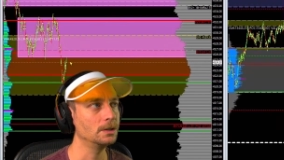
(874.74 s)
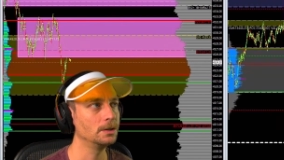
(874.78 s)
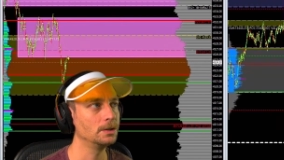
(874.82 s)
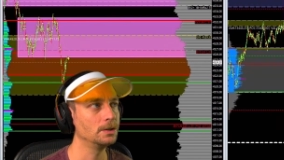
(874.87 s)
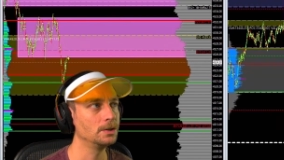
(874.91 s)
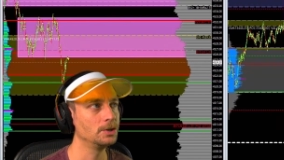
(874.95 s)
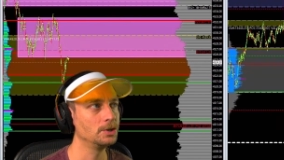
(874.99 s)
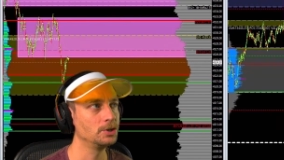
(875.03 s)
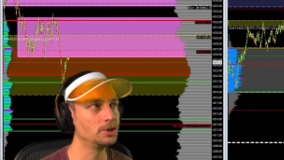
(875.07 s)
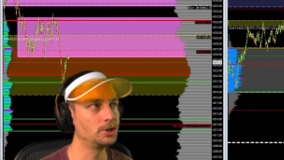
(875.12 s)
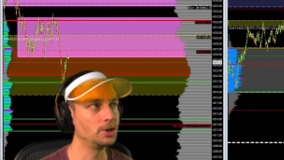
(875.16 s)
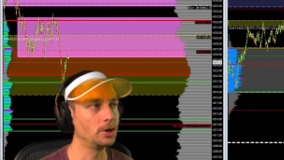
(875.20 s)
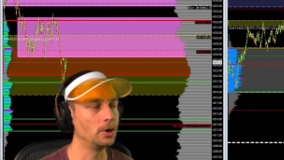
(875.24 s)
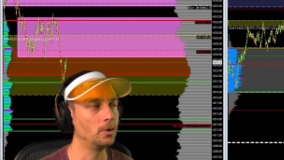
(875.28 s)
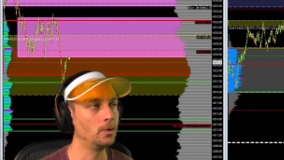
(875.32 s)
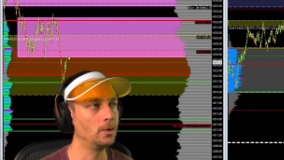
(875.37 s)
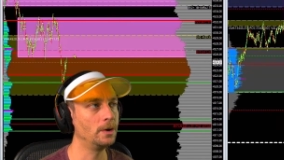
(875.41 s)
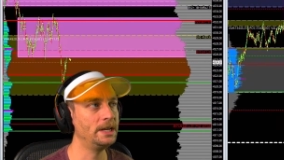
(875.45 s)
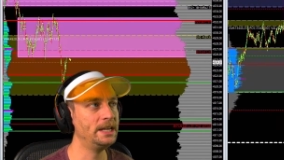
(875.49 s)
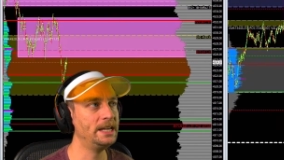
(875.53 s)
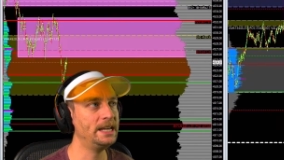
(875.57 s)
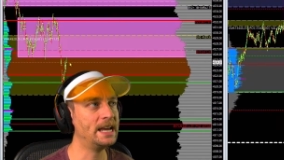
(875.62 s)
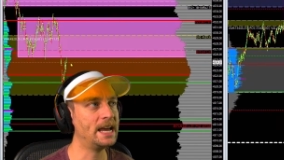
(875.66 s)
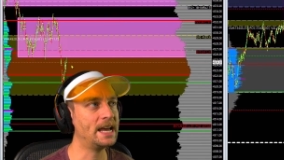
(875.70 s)
So
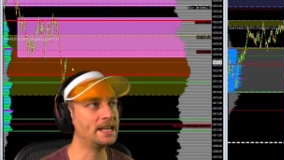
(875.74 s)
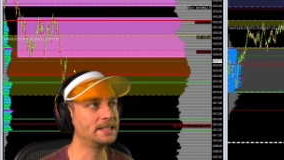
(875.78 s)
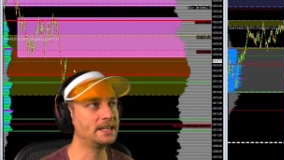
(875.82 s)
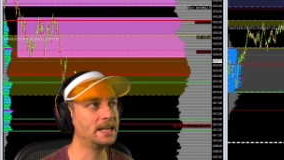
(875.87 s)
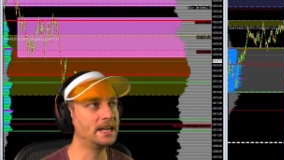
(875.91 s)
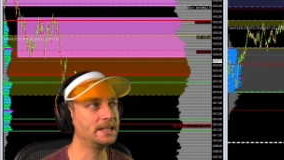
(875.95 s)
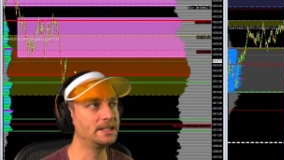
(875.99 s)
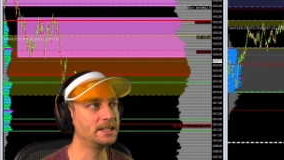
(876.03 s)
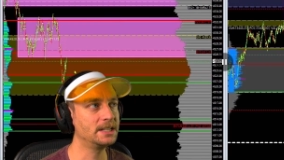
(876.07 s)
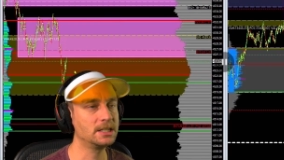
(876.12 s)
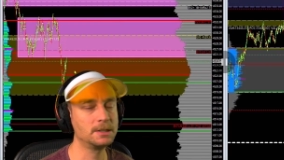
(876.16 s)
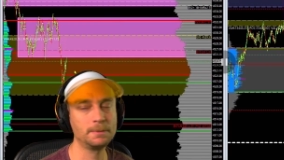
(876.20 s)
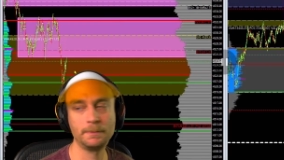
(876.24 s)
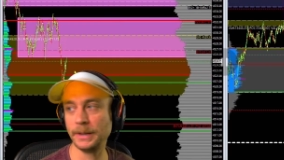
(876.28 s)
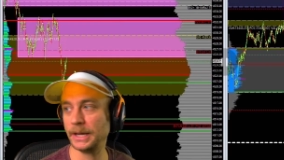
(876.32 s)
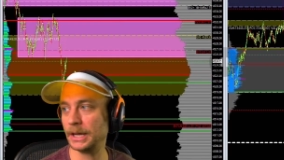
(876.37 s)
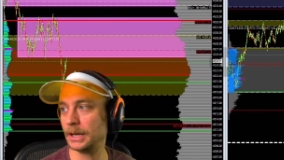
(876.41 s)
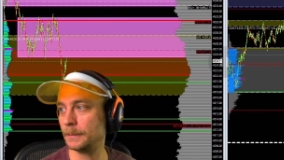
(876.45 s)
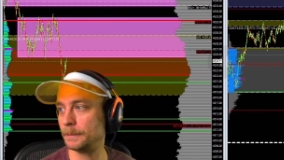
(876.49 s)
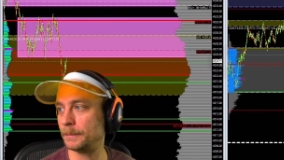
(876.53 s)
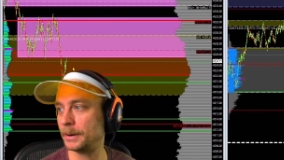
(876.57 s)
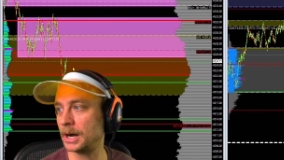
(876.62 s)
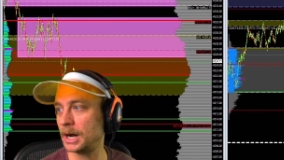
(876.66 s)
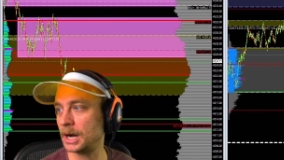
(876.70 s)
ES hits its
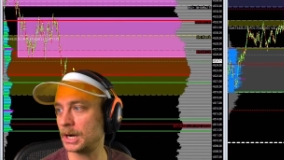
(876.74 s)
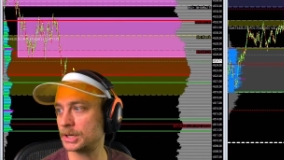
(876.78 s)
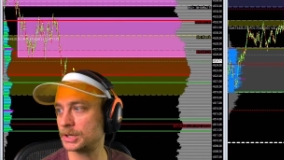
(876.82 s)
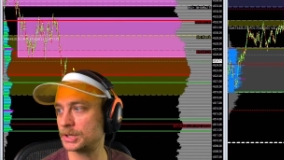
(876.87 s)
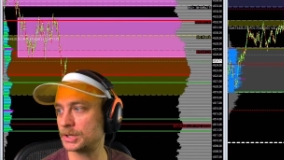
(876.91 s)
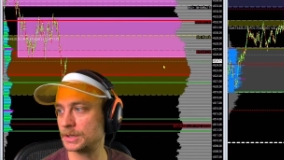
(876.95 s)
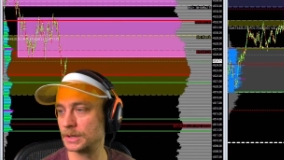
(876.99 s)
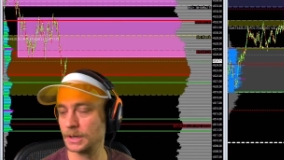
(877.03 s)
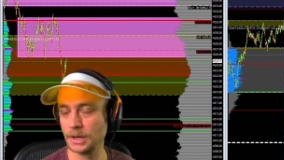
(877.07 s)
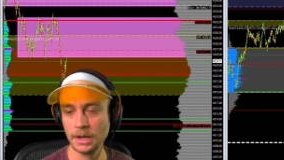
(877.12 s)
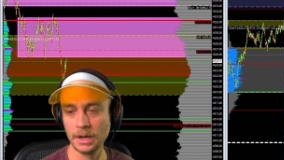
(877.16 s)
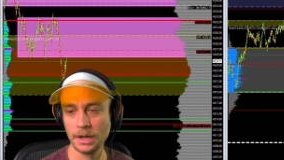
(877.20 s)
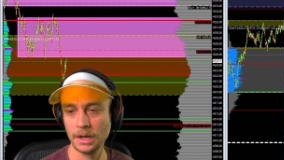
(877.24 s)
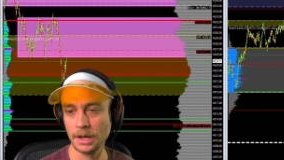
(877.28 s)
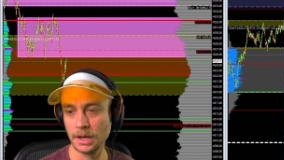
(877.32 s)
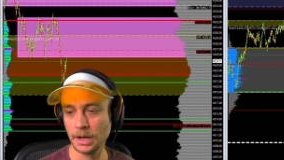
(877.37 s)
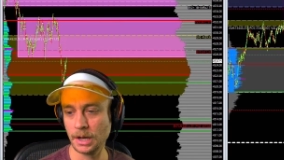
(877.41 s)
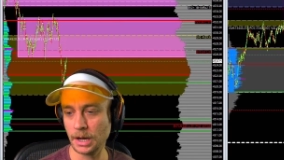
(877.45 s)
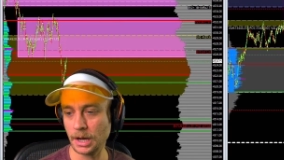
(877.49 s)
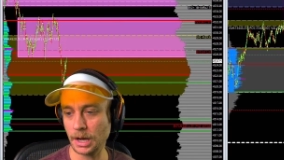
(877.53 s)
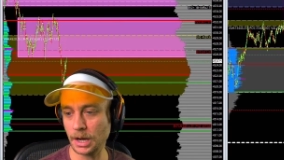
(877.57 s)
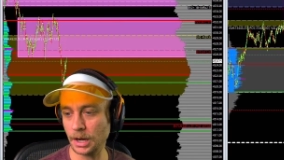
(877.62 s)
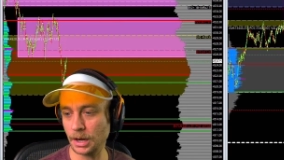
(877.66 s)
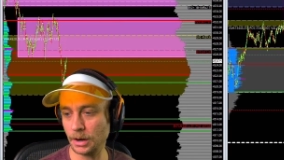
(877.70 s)
pink box
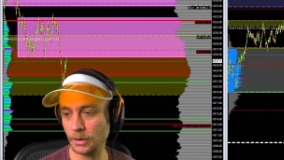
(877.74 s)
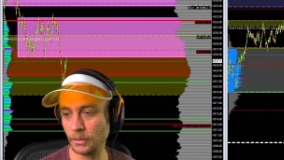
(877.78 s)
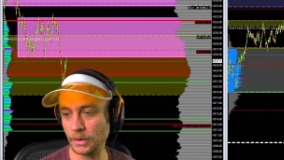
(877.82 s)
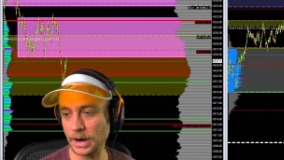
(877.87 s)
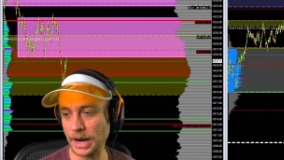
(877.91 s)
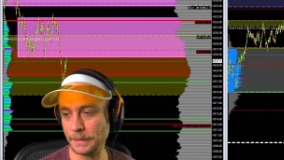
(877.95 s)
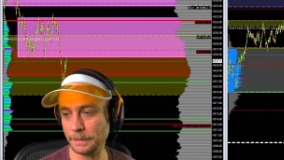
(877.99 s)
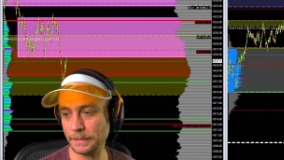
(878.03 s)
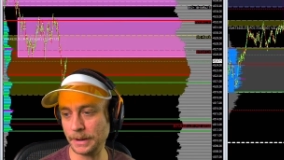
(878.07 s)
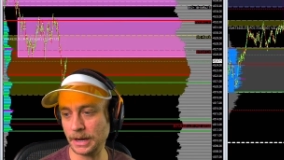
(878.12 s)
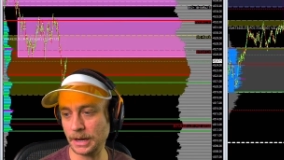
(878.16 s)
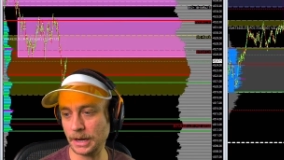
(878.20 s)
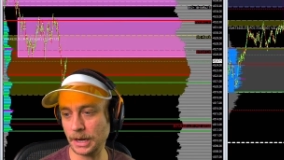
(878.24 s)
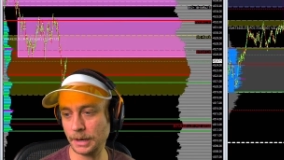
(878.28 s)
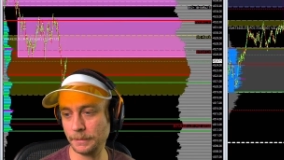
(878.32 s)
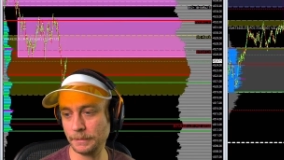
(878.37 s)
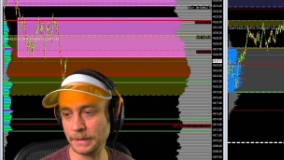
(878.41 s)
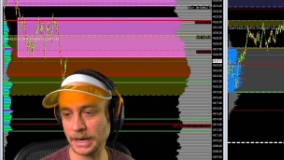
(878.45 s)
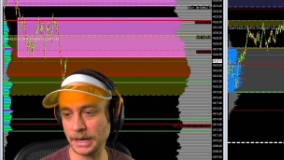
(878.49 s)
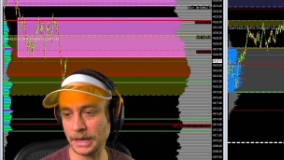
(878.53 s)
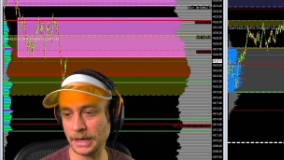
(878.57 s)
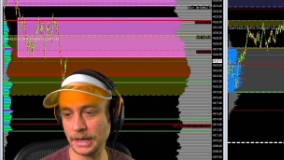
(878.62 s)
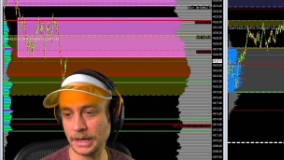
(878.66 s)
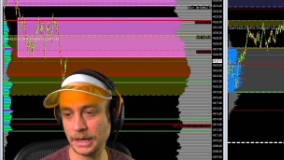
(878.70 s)
uh, right behind
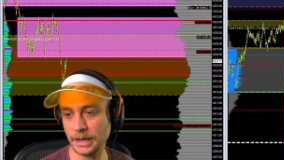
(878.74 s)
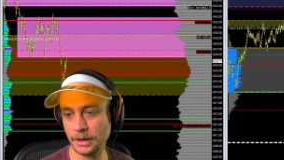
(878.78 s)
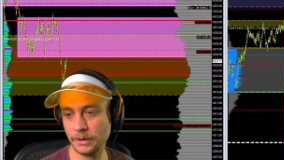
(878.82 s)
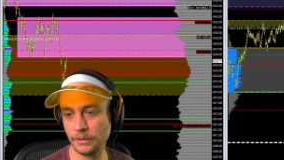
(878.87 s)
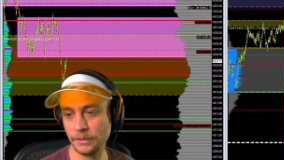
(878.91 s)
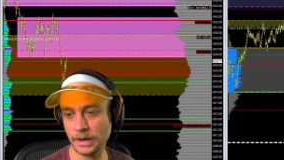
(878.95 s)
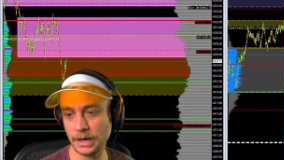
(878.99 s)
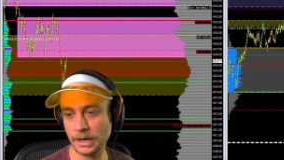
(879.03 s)
my head right